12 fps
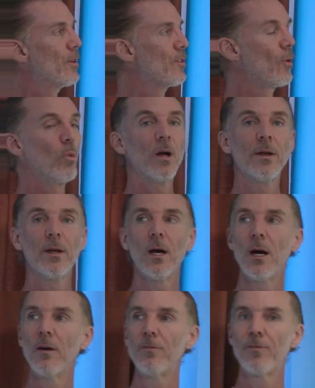is the one
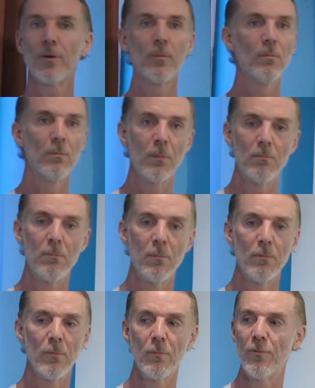from
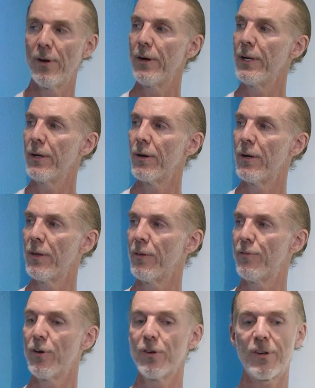in
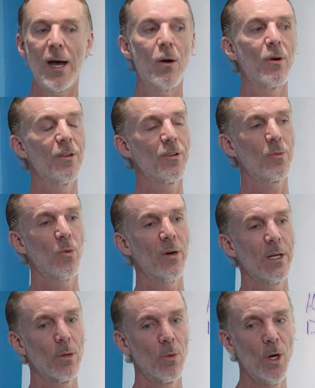the first hour this
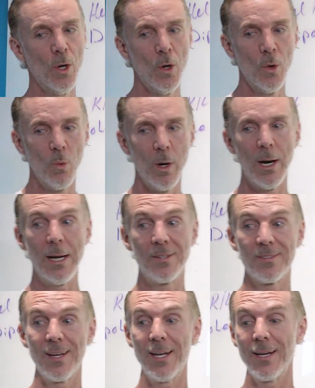morning, where I
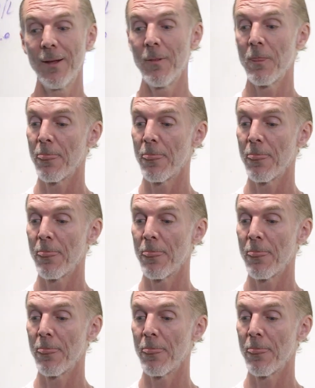said